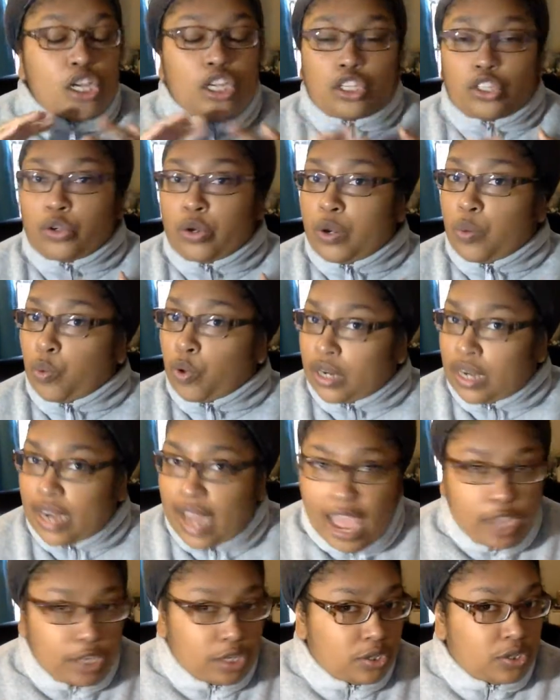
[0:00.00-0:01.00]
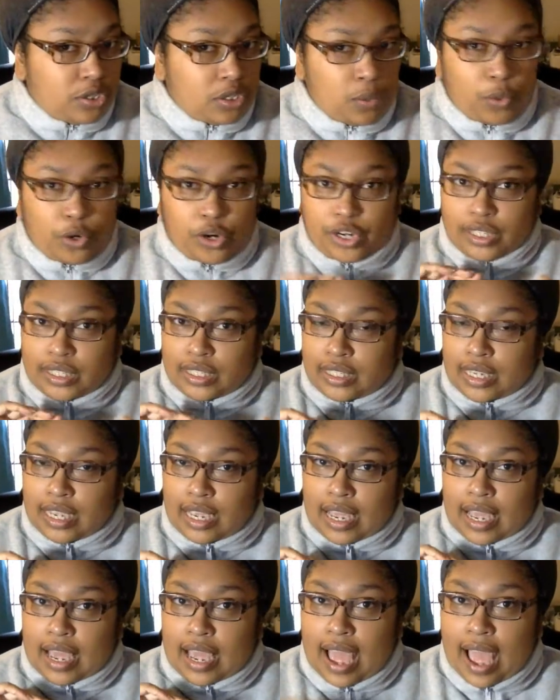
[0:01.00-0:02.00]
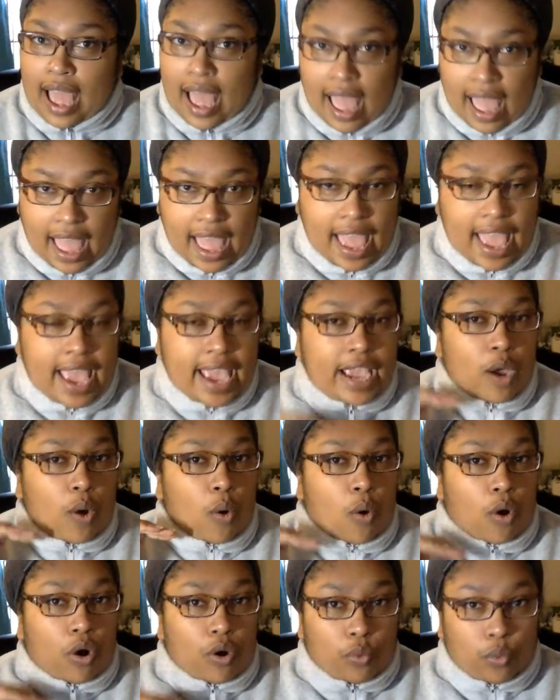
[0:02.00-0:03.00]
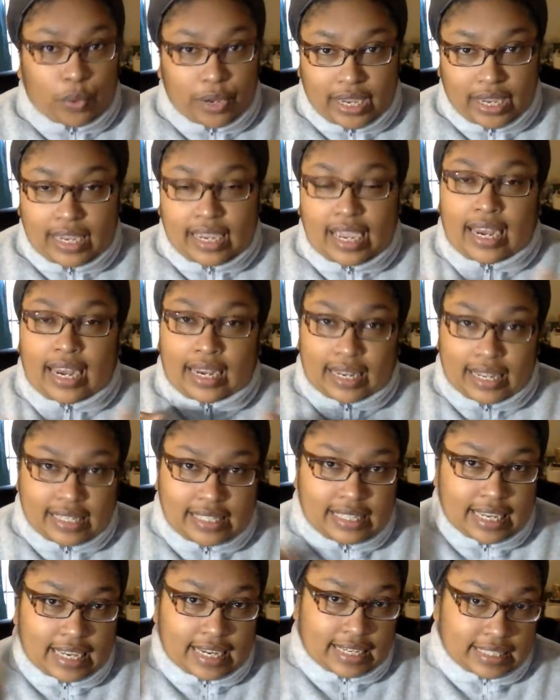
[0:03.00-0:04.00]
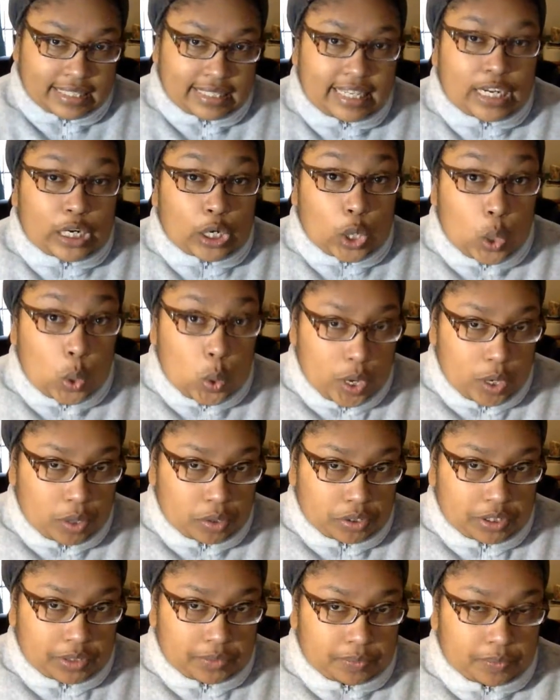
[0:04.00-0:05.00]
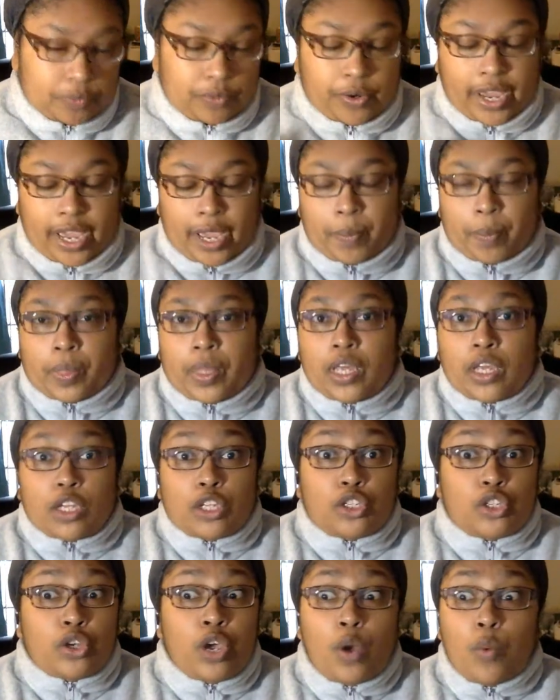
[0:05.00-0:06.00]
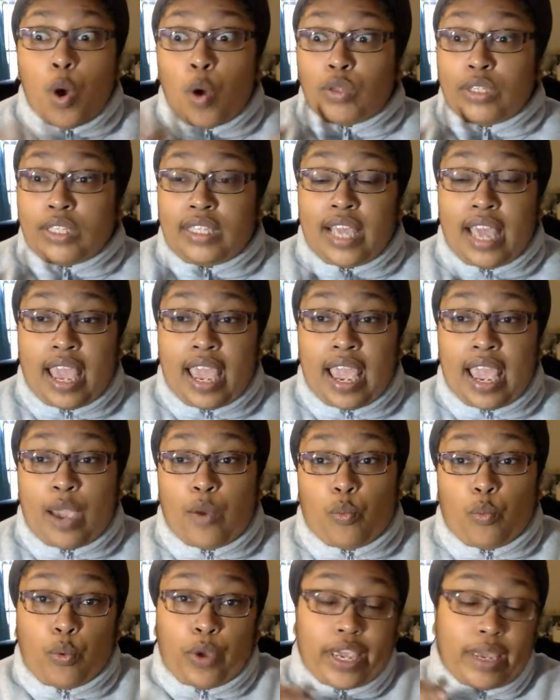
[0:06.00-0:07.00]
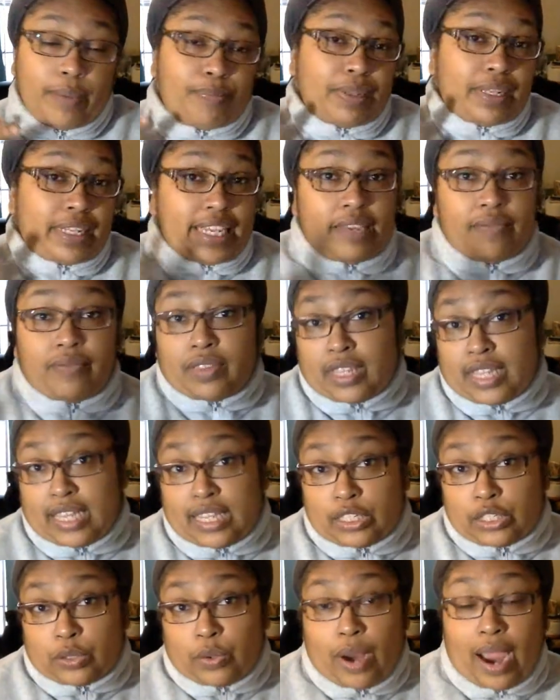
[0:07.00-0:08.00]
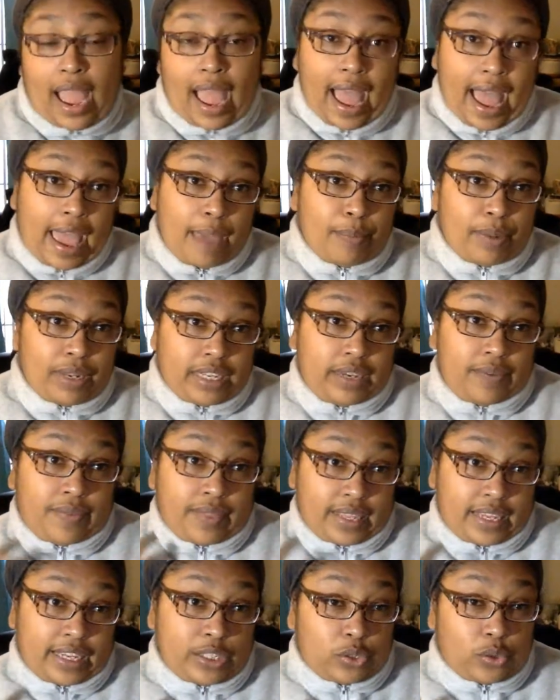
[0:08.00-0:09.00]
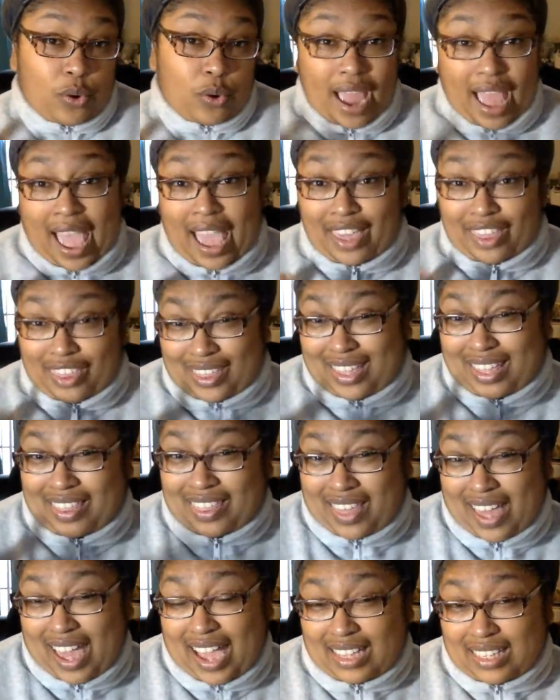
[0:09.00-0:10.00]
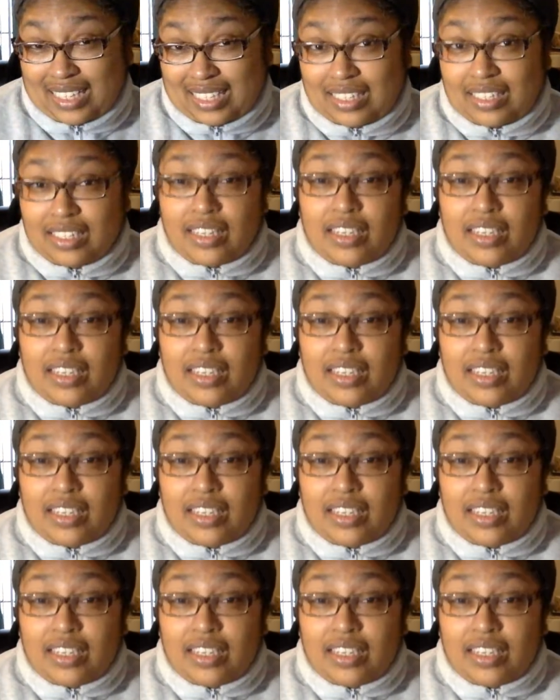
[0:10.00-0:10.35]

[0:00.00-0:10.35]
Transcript: So it will not use the words I or we unless it is in a quote, right? So it won't say we believe this, or I believe this, or I think that.